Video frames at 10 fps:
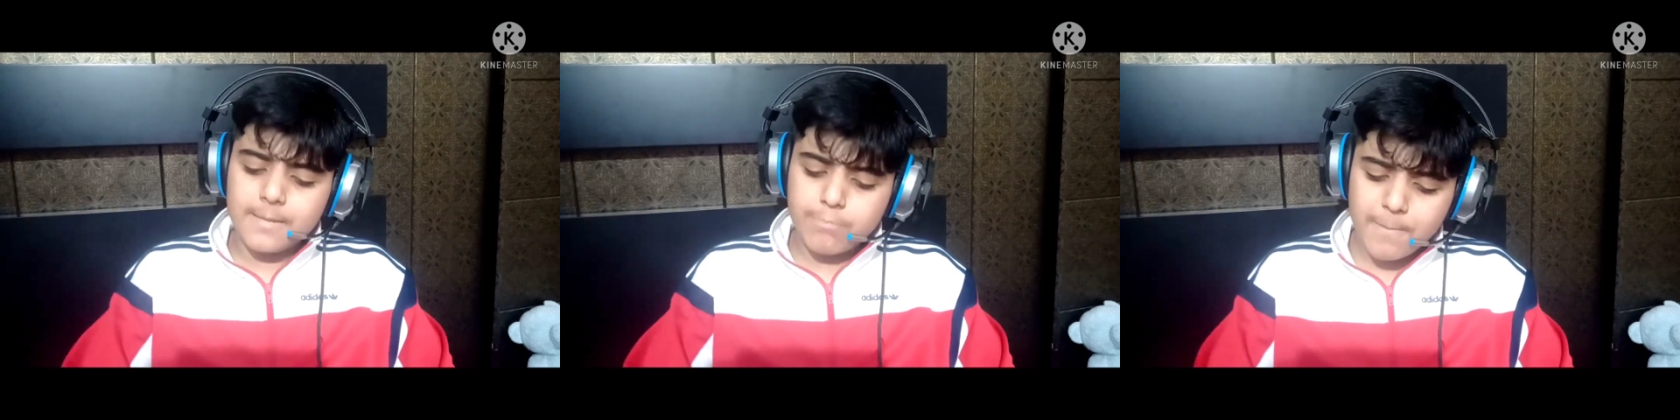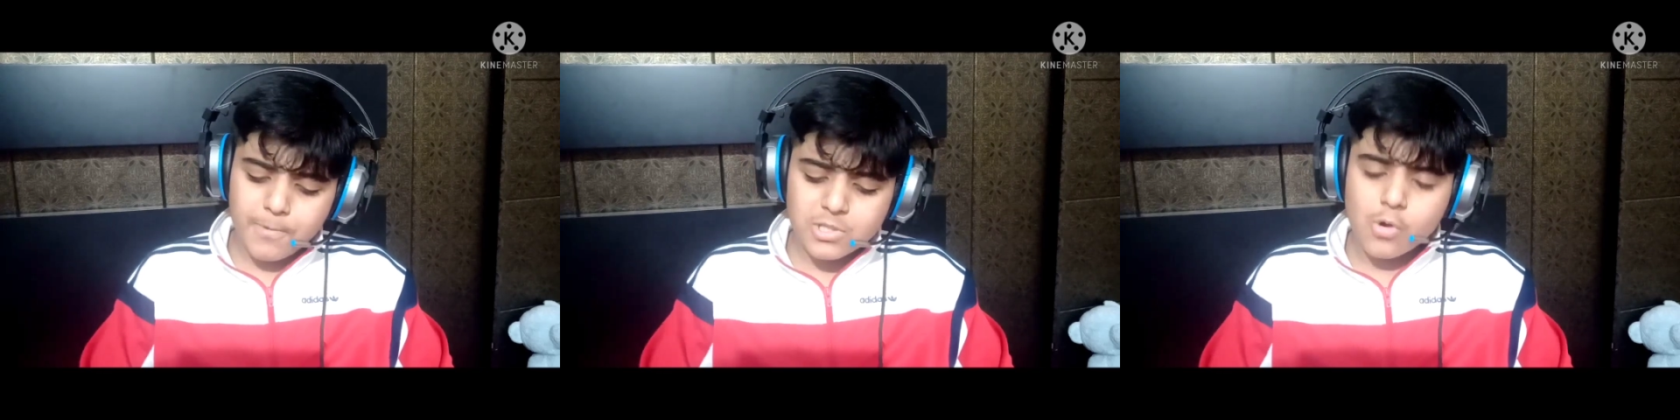
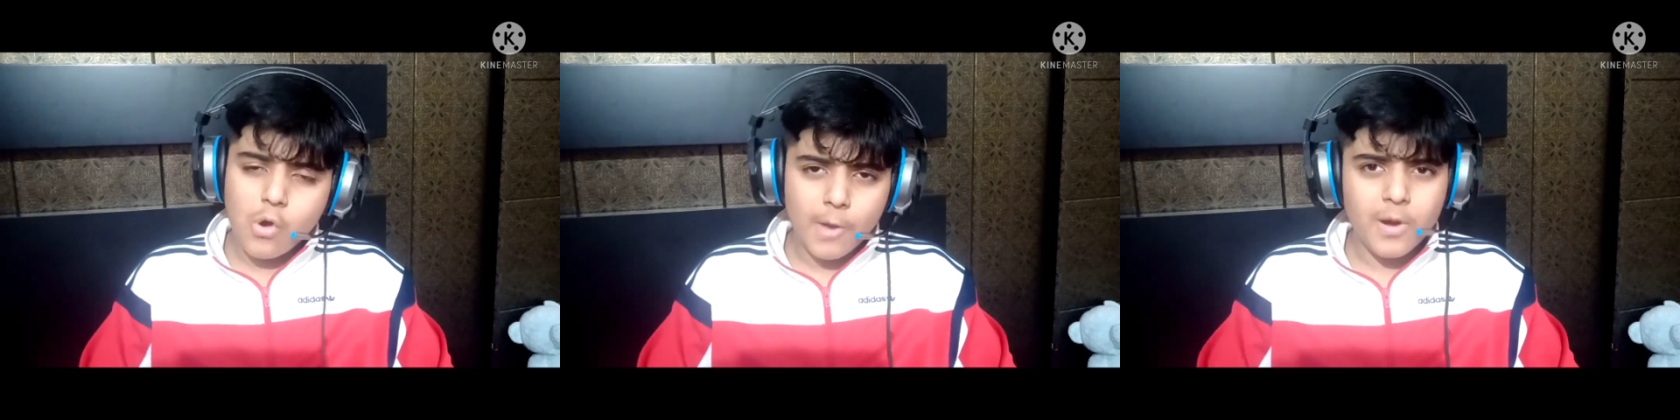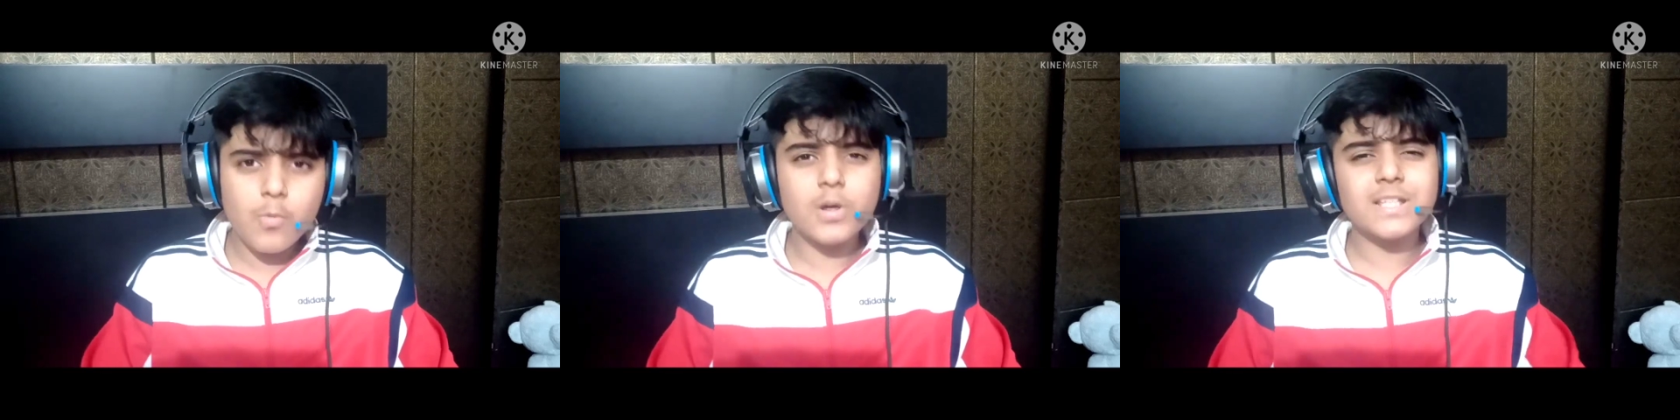People talk
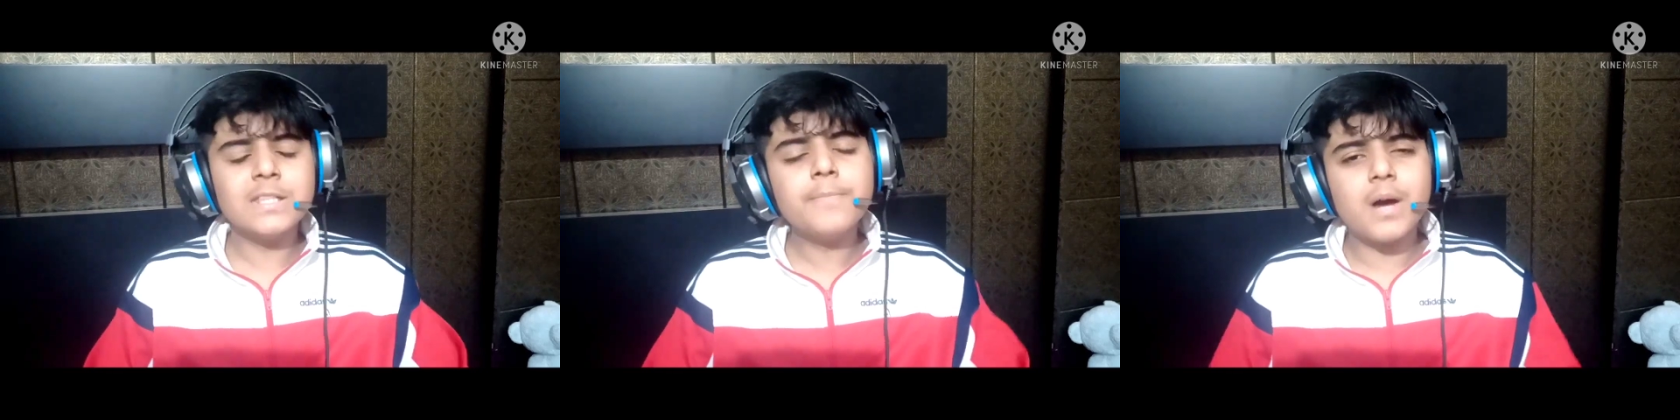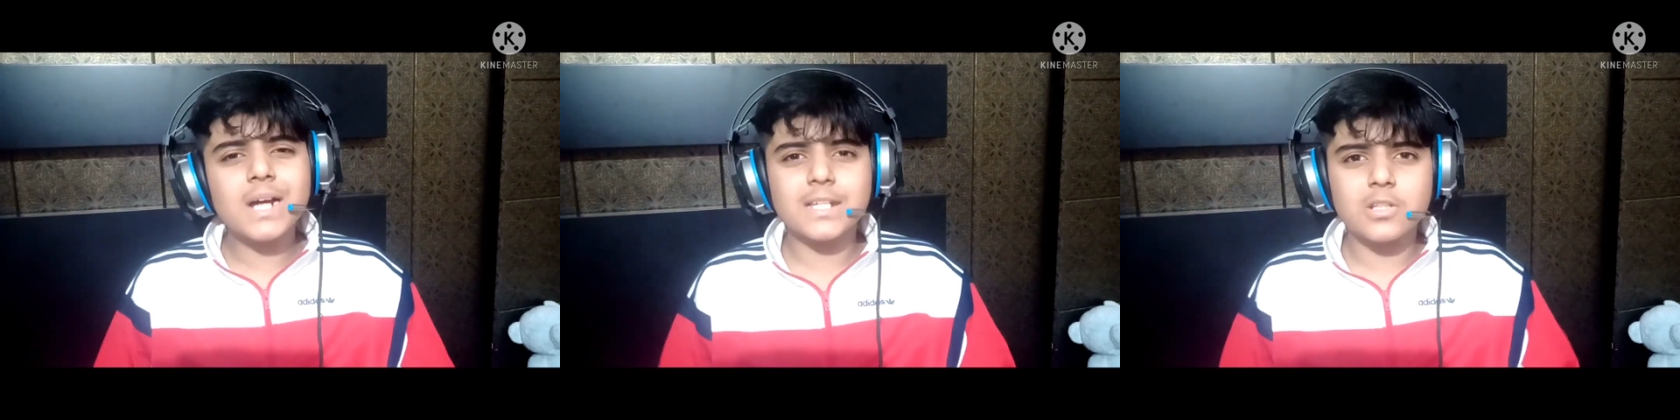about what is in the
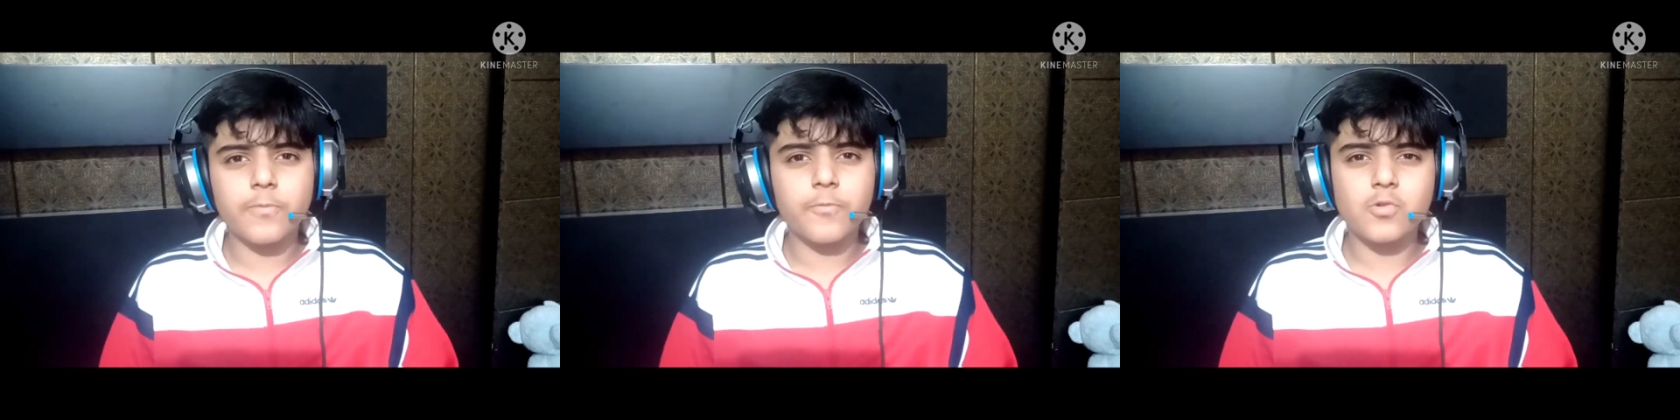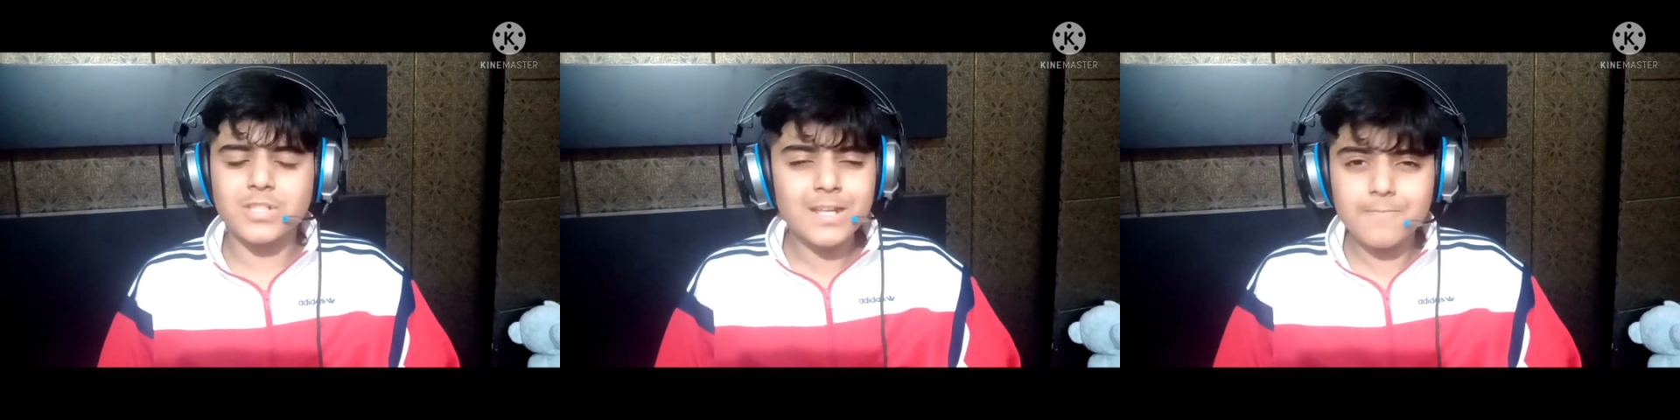market, of
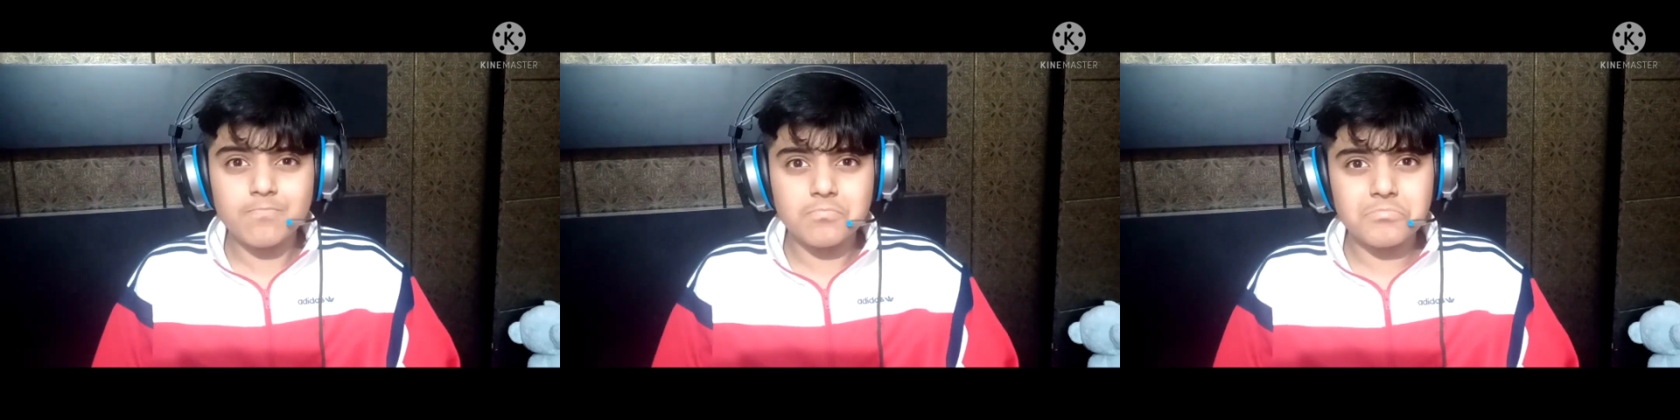course, and